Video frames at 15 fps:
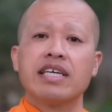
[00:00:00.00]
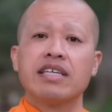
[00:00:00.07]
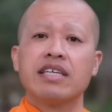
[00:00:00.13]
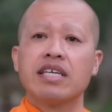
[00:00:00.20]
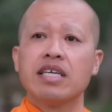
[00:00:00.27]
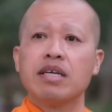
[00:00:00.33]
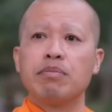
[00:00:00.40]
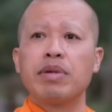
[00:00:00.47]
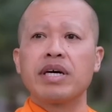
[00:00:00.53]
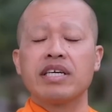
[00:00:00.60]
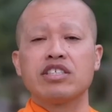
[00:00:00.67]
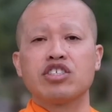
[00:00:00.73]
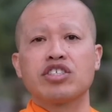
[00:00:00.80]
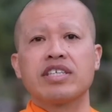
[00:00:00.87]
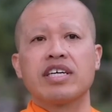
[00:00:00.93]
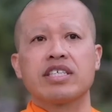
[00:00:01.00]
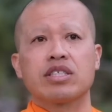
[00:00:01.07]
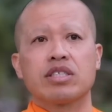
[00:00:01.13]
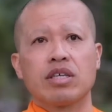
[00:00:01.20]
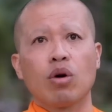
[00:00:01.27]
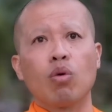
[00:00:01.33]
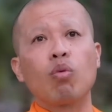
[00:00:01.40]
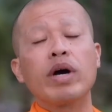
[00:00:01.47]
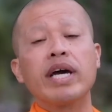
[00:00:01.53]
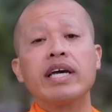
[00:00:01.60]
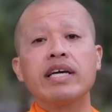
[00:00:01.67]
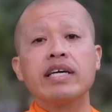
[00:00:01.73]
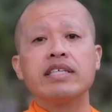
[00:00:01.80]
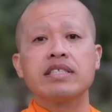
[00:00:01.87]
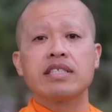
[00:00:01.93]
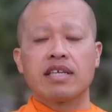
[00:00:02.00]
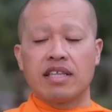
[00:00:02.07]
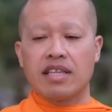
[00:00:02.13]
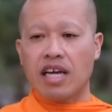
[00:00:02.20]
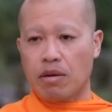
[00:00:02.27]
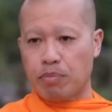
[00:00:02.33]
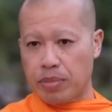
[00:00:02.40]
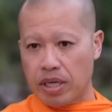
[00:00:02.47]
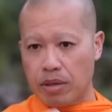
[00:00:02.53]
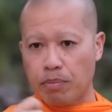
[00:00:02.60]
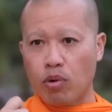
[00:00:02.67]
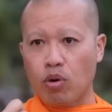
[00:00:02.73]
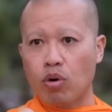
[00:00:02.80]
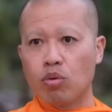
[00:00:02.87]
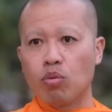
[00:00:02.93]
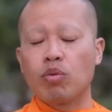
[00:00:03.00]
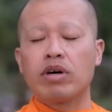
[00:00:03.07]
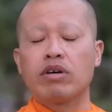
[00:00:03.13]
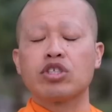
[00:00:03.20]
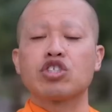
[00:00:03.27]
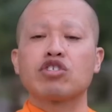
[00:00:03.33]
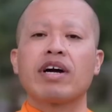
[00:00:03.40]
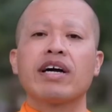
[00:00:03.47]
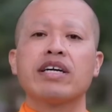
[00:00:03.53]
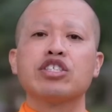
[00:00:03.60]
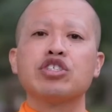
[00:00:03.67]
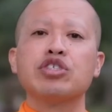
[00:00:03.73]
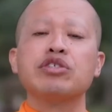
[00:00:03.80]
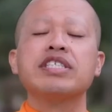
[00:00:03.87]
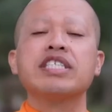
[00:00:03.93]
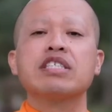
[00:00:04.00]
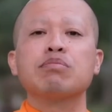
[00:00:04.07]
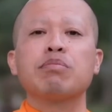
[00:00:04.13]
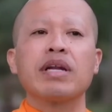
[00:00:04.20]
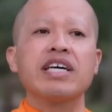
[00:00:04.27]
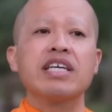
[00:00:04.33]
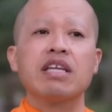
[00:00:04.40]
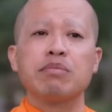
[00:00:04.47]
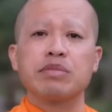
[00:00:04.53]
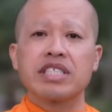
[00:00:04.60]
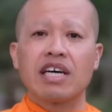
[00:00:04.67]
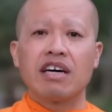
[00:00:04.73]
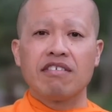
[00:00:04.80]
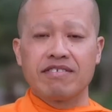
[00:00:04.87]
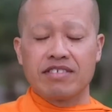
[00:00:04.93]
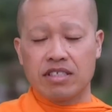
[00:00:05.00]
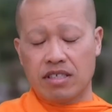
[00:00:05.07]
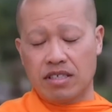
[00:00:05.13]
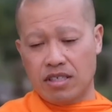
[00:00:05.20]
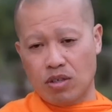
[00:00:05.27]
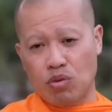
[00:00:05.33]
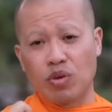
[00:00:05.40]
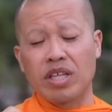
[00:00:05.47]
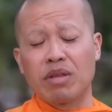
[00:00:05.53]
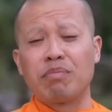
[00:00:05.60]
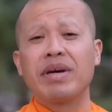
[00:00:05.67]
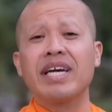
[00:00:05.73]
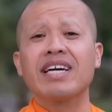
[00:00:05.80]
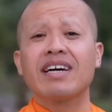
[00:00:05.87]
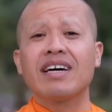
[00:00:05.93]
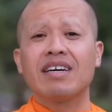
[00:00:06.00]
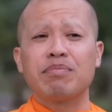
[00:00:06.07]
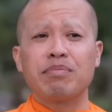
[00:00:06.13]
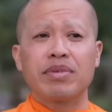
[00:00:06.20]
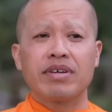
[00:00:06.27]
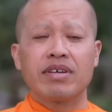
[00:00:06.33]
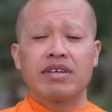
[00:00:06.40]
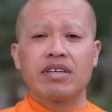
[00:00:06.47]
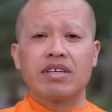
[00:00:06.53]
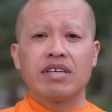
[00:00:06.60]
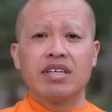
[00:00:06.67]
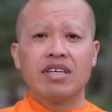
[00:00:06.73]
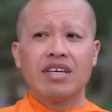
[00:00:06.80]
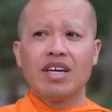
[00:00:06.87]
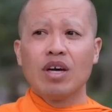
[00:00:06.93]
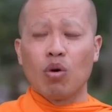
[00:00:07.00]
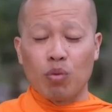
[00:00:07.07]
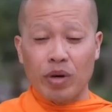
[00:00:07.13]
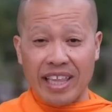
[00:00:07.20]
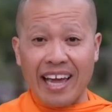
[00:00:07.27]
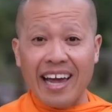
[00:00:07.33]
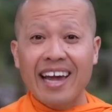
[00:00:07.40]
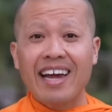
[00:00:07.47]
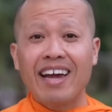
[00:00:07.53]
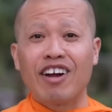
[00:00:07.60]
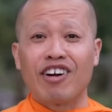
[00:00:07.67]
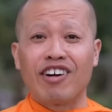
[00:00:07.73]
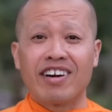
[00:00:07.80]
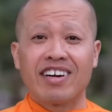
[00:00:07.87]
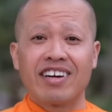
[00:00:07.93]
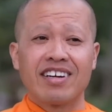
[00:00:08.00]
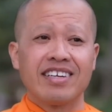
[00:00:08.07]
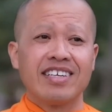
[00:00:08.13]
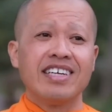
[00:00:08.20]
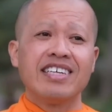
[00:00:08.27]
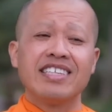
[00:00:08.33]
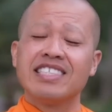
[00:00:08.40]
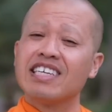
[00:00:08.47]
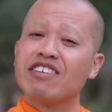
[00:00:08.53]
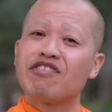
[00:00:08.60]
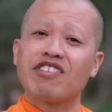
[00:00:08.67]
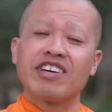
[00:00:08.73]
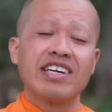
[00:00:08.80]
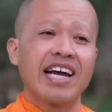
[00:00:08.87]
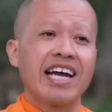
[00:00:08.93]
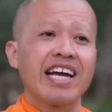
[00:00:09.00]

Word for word: it but it's just ways that people will try to display themselves with makeup, with hair, different